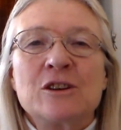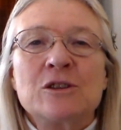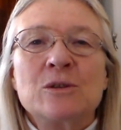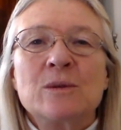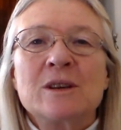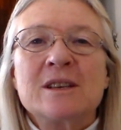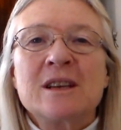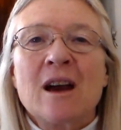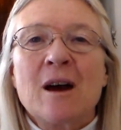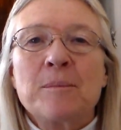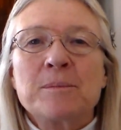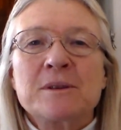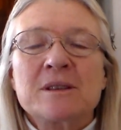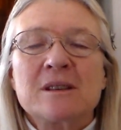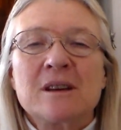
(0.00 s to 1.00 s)
to
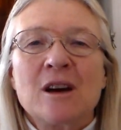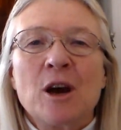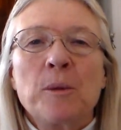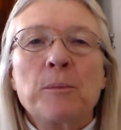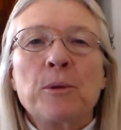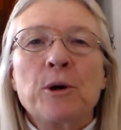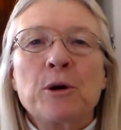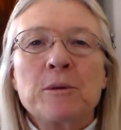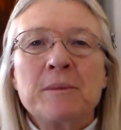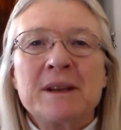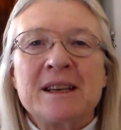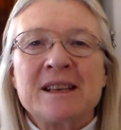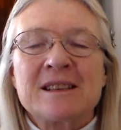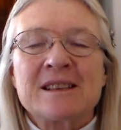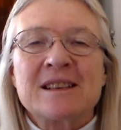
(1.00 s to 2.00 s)
adopt a
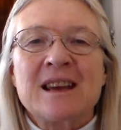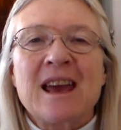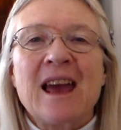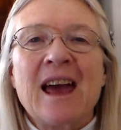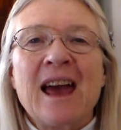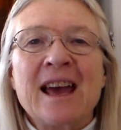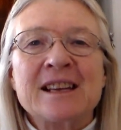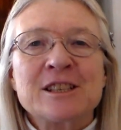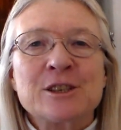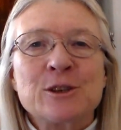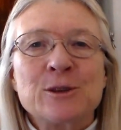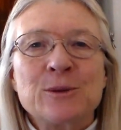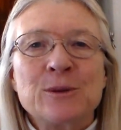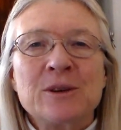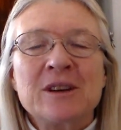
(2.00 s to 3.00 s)
permanent
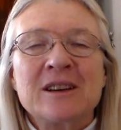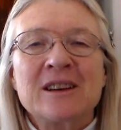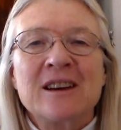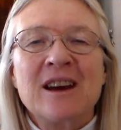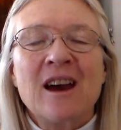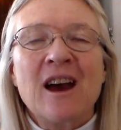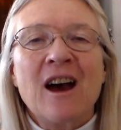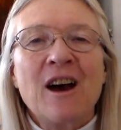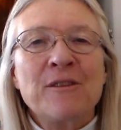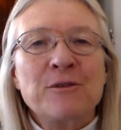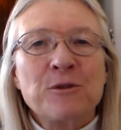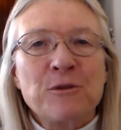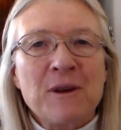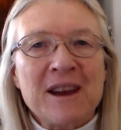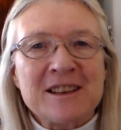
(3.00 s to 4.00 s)
attitude
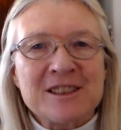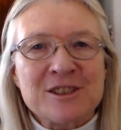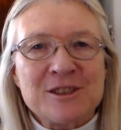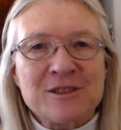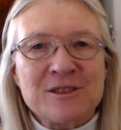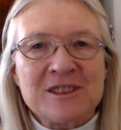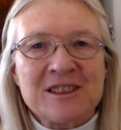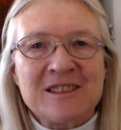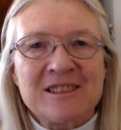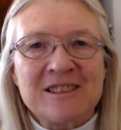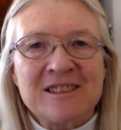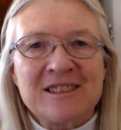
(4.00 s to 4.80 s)
of gratitude.